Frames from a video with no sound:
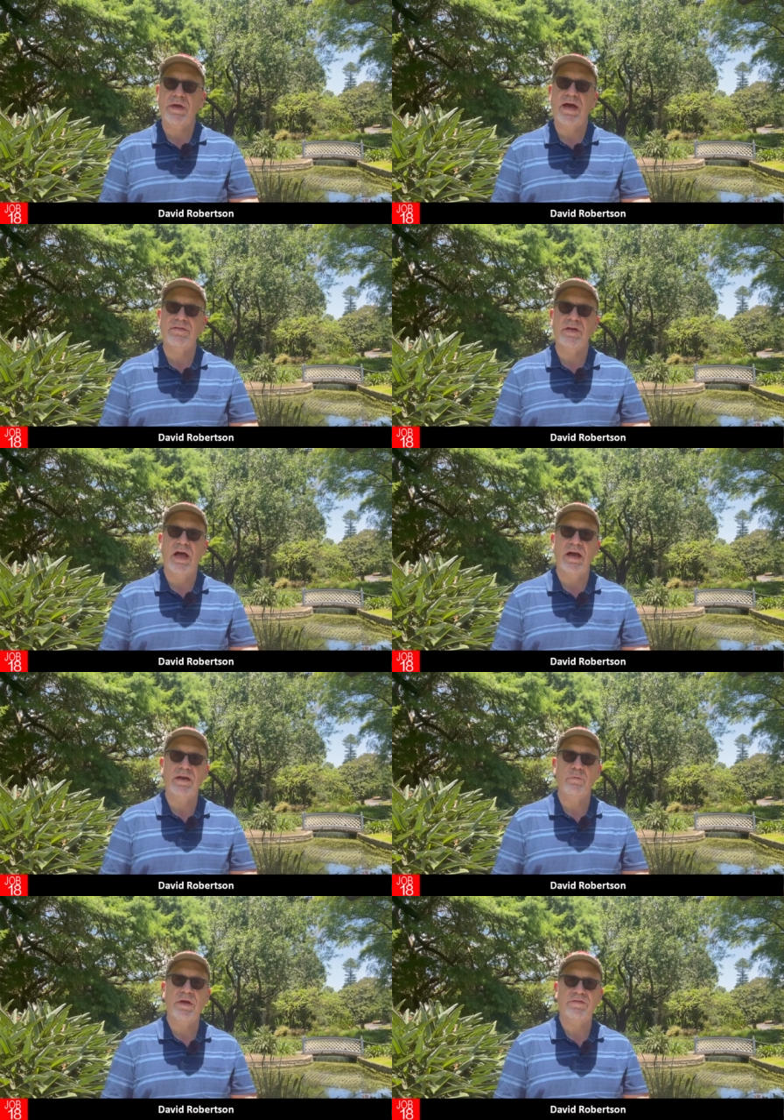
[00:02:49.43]
we have
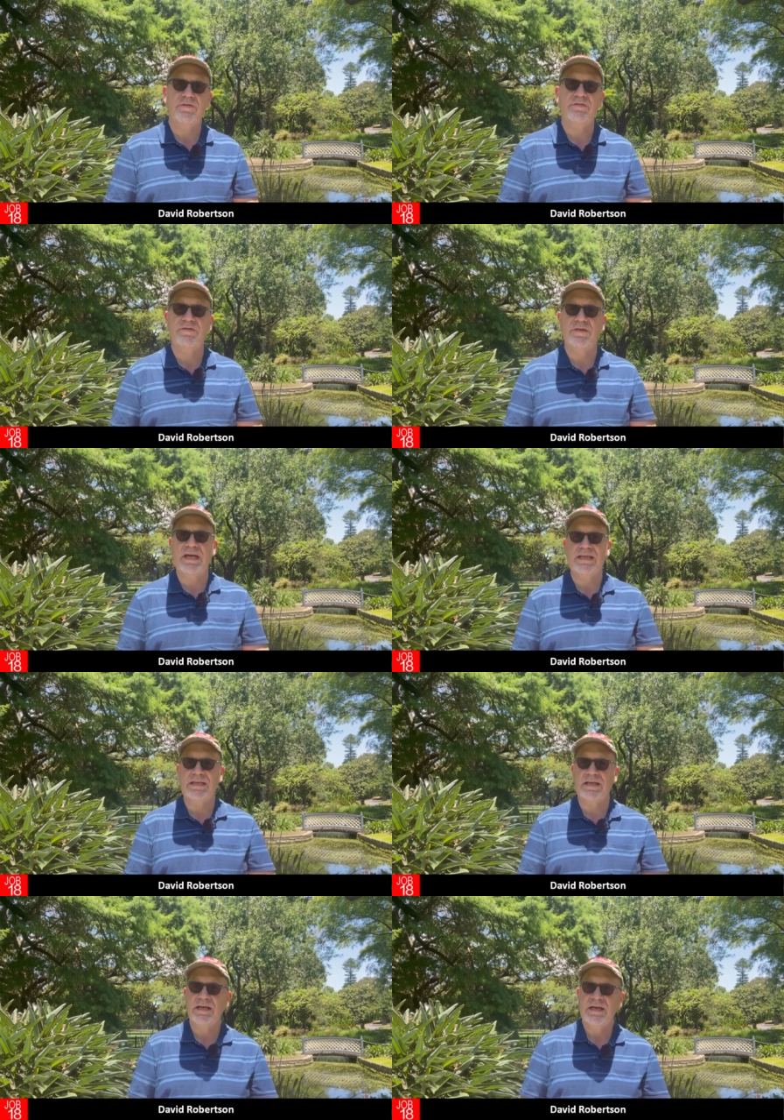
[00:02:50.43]
in Western
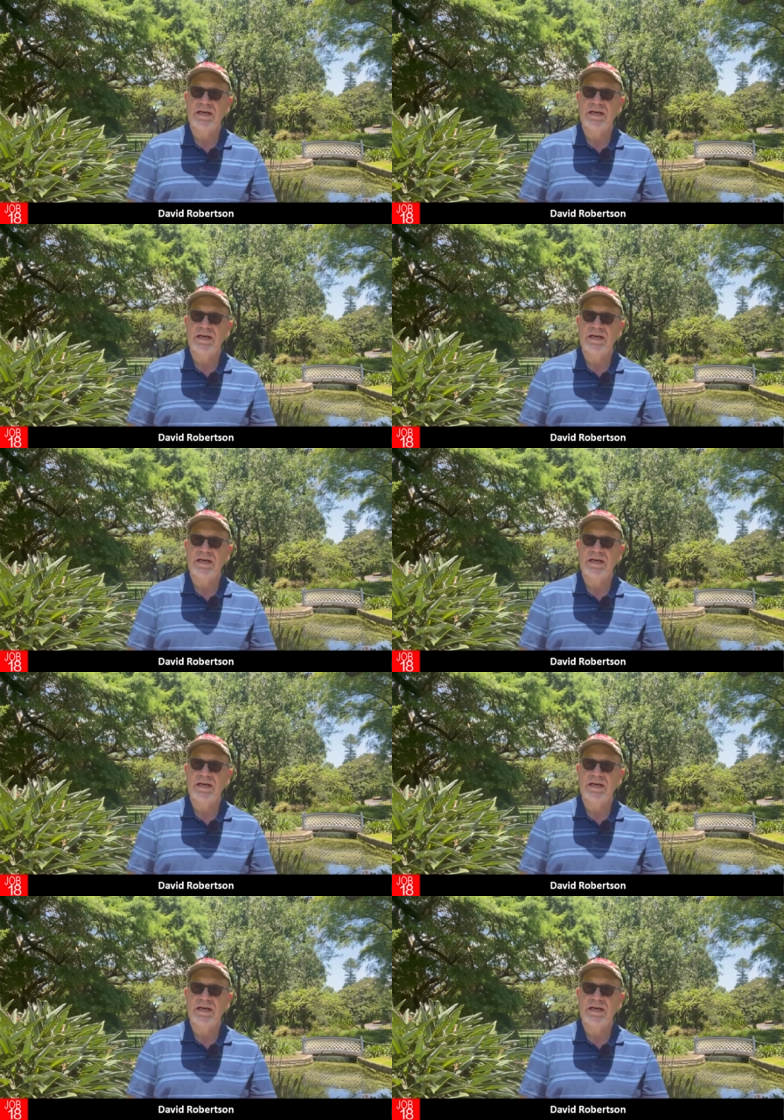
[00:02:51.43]
society